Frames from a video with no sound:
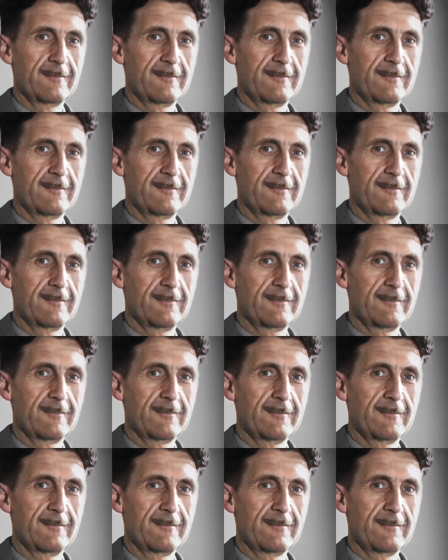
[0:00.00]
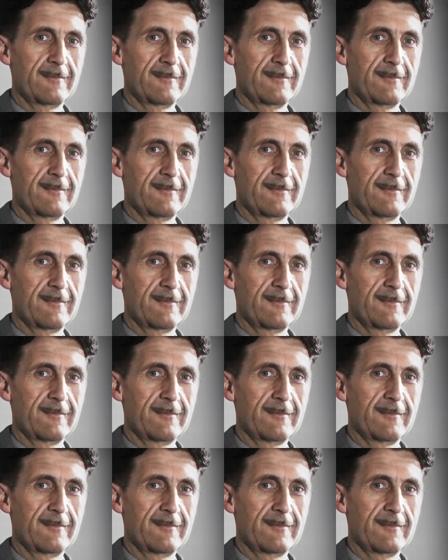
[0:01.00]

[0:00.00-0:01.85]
No one is speaking in this clip.